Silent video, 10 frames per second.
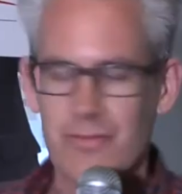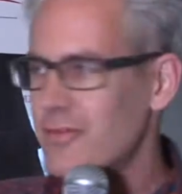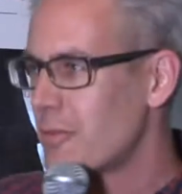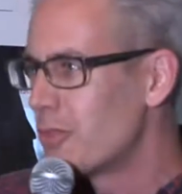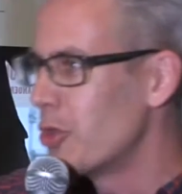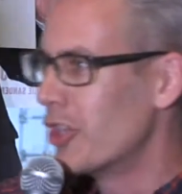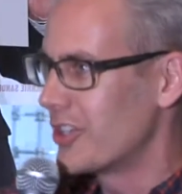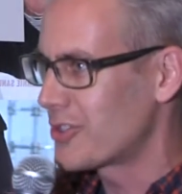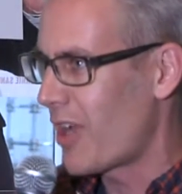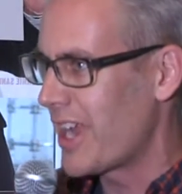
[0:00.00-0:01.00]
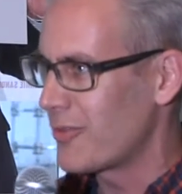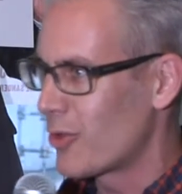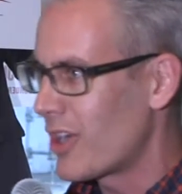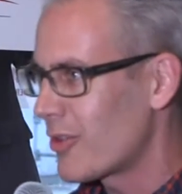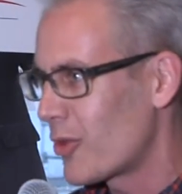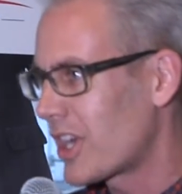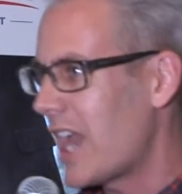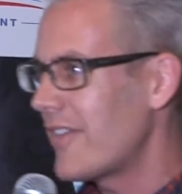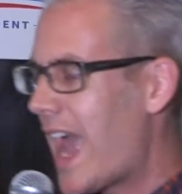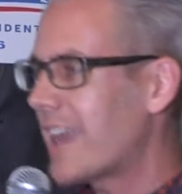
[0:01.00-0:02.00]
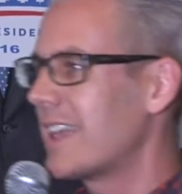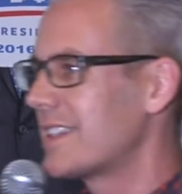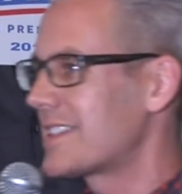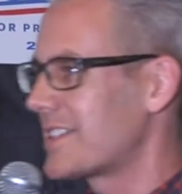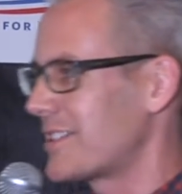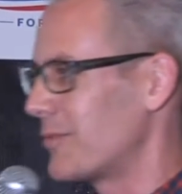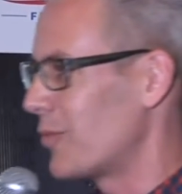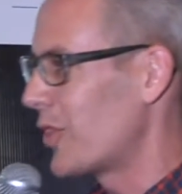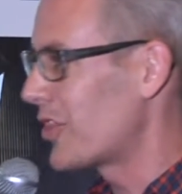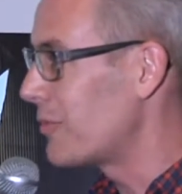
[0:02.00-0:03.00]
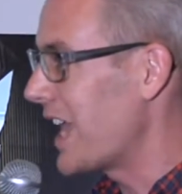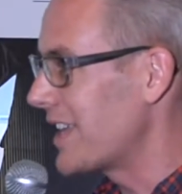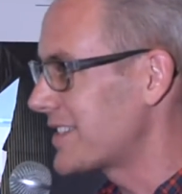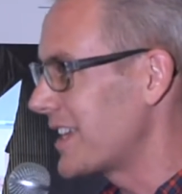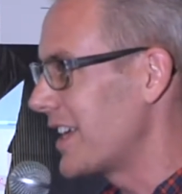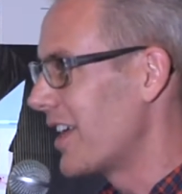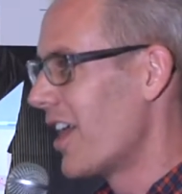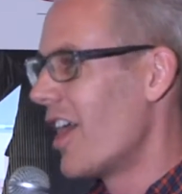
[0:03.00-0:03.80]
computers, right? We're kind of hacking the system with the BNC.